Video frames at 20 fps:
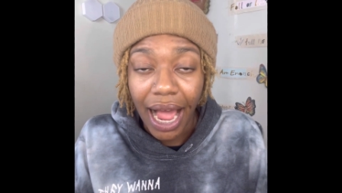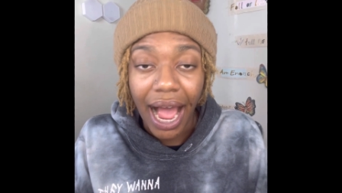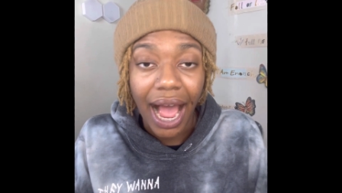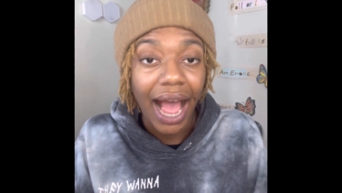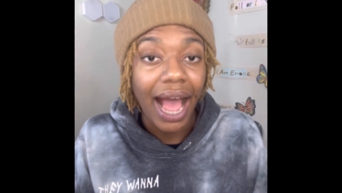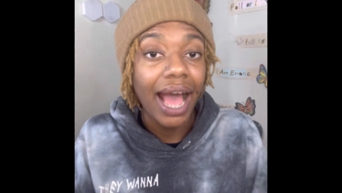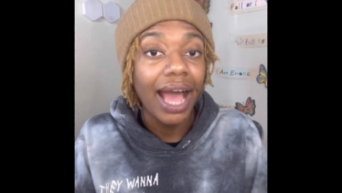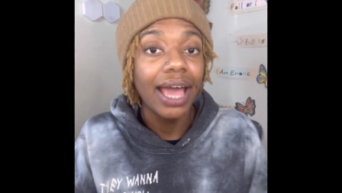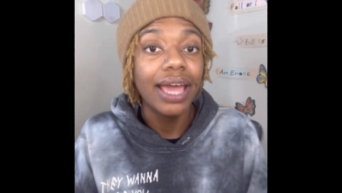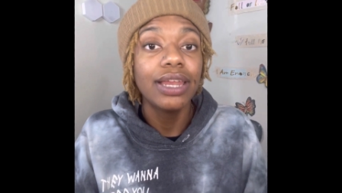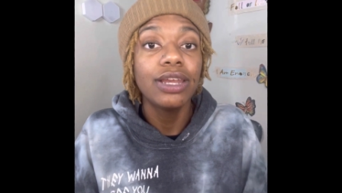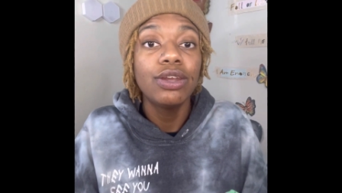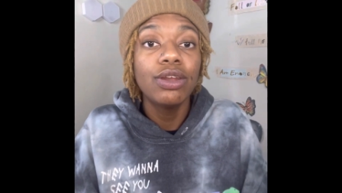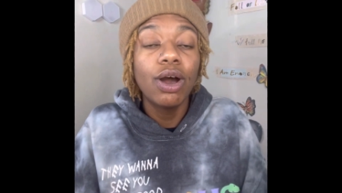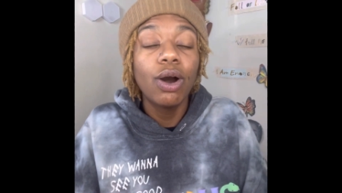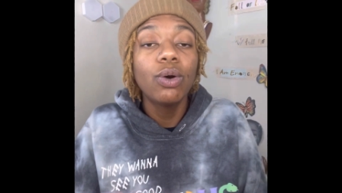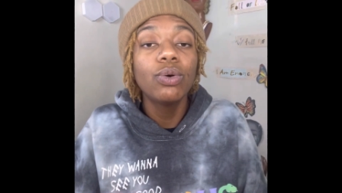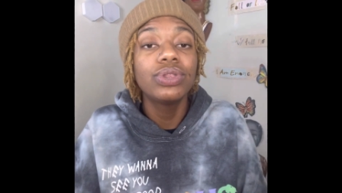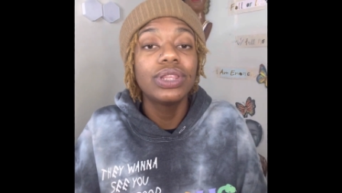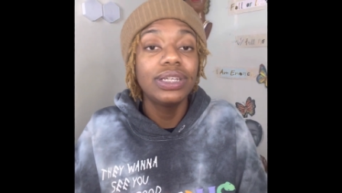I
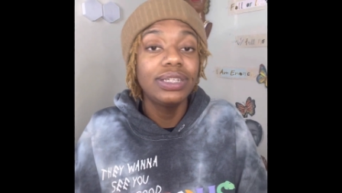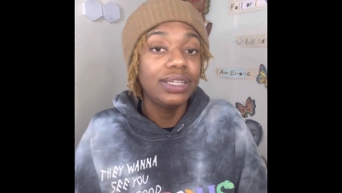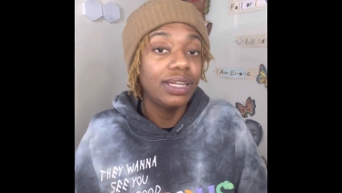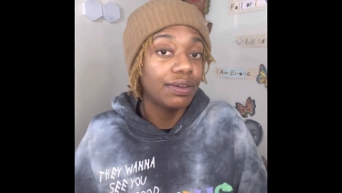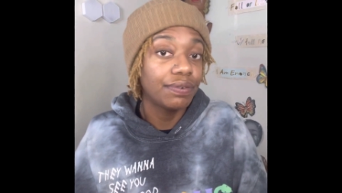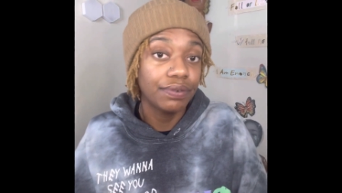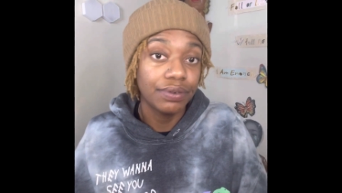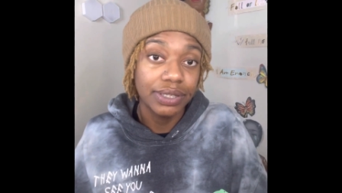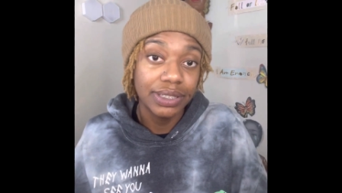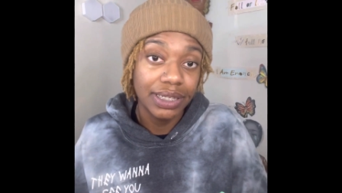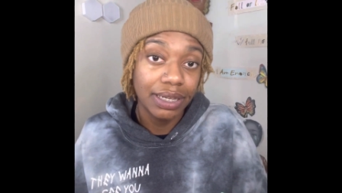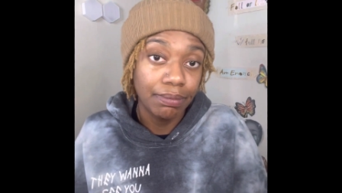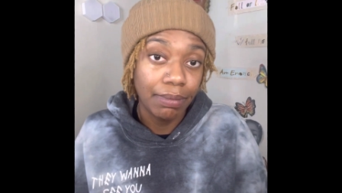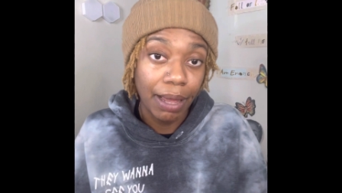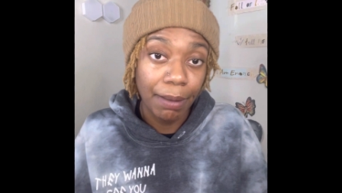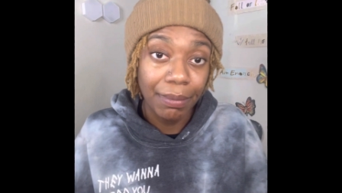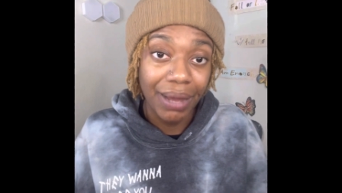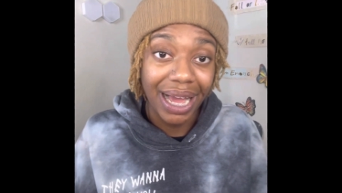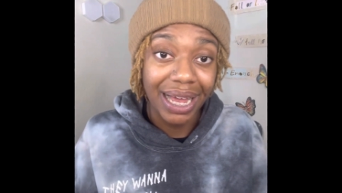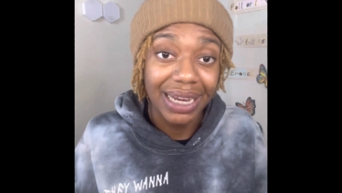know the difference in
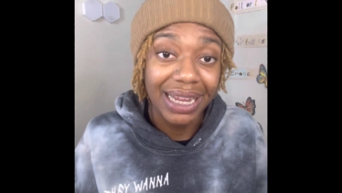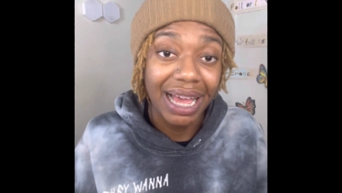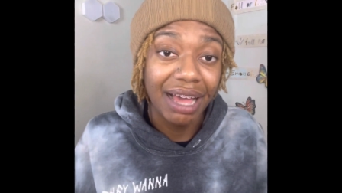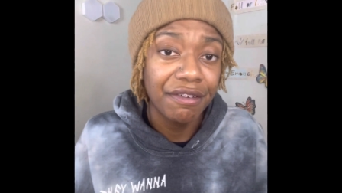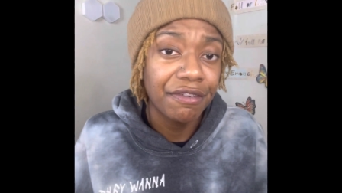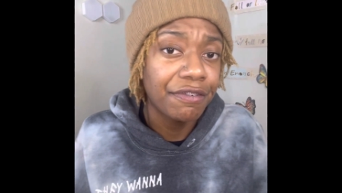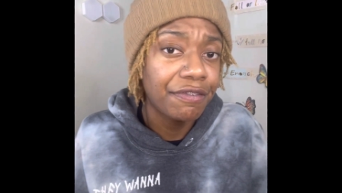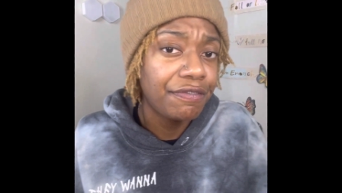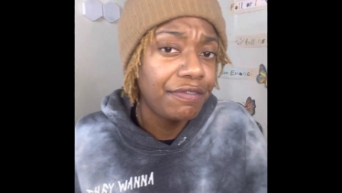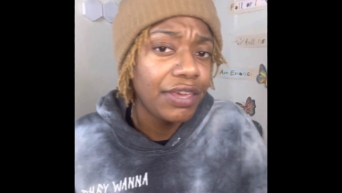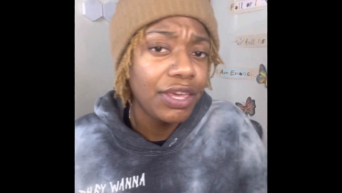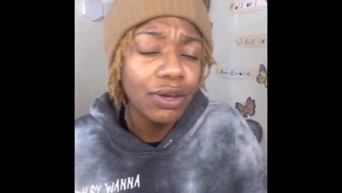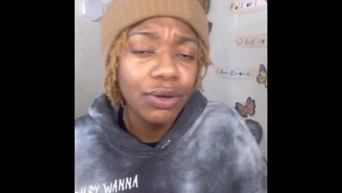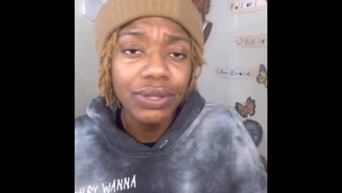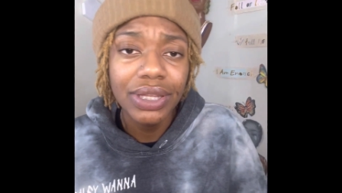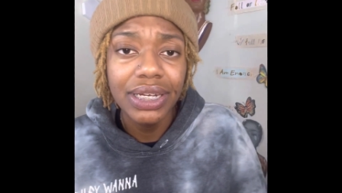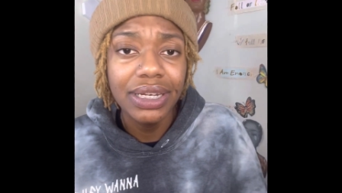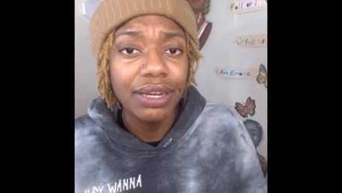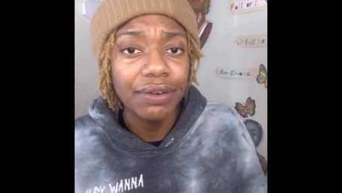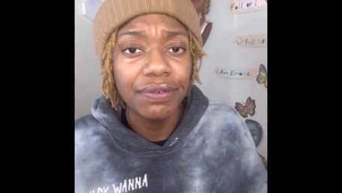my body. I feel
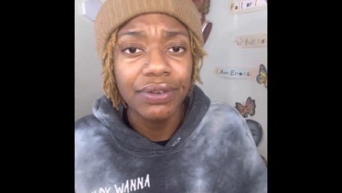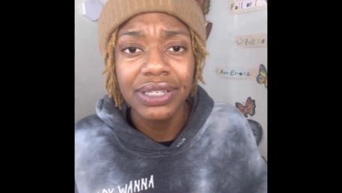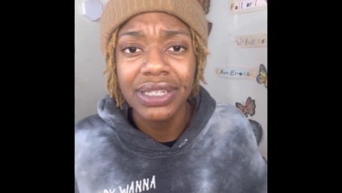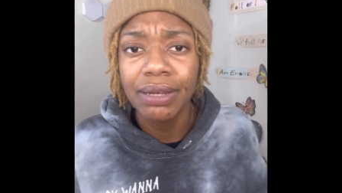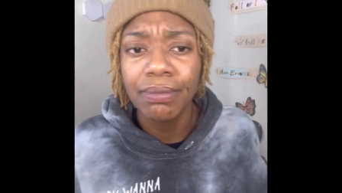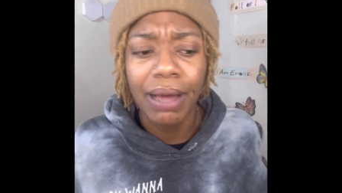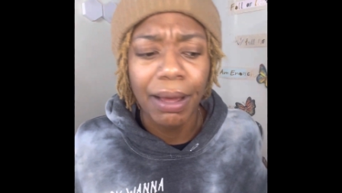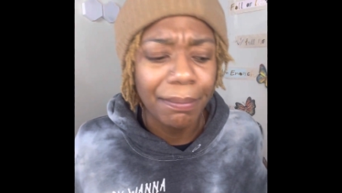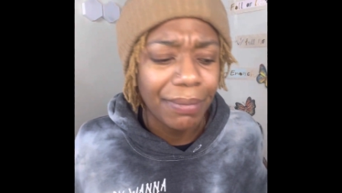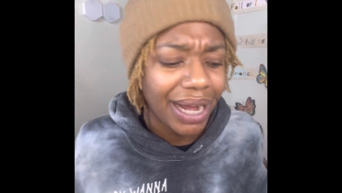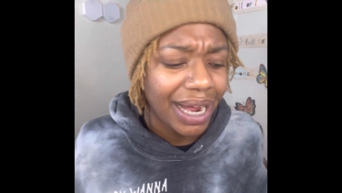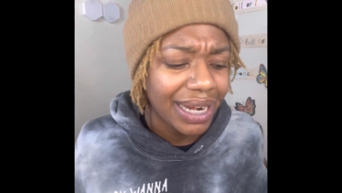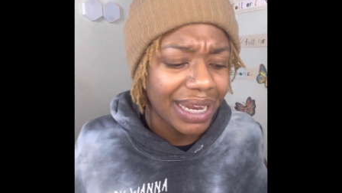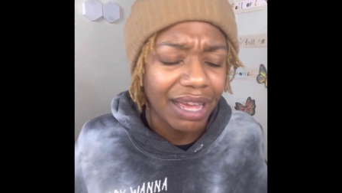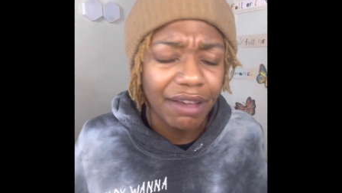the difference in my body.